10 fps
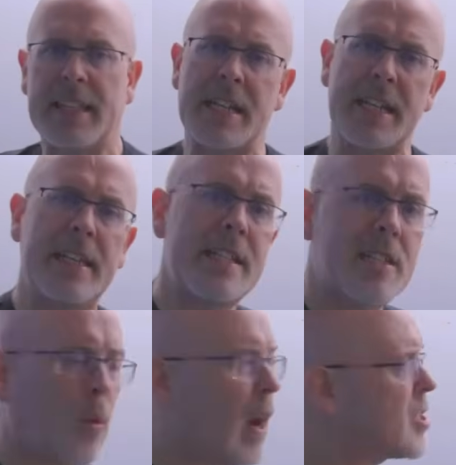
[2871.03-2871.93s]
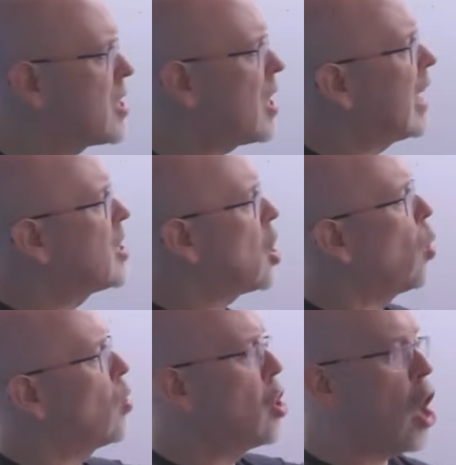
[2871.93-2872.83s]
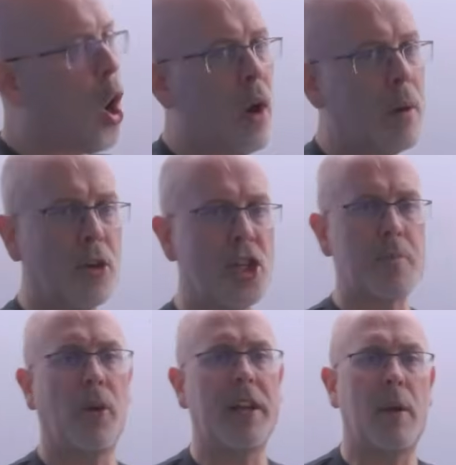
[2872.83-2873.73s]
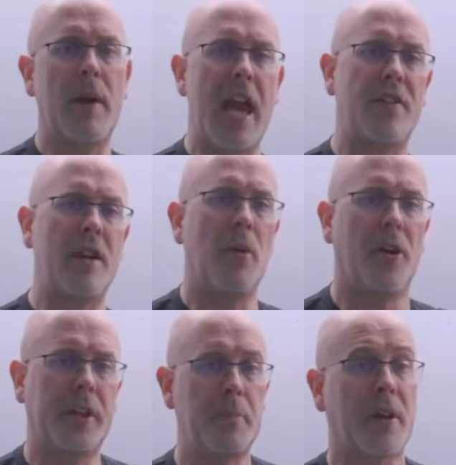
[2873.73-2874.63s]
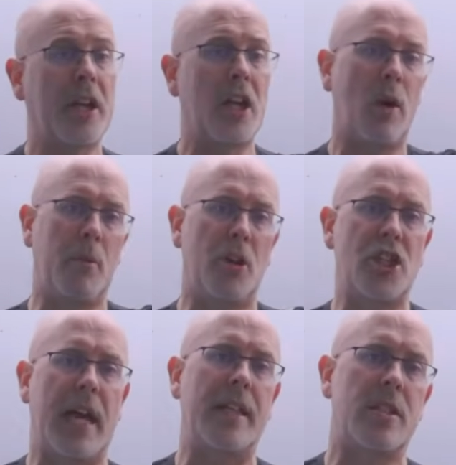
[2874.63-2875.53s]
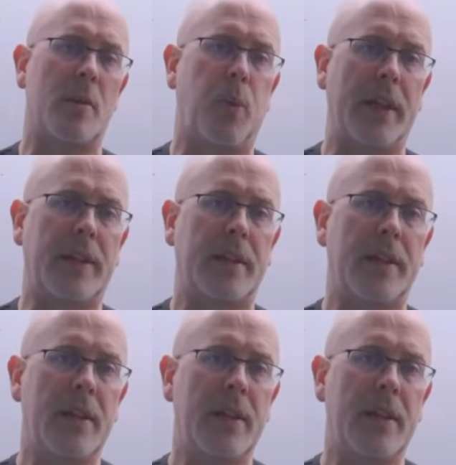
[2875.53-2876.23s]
that in this question, I don't know how much he's putting away every month, but I know how much he ends up with,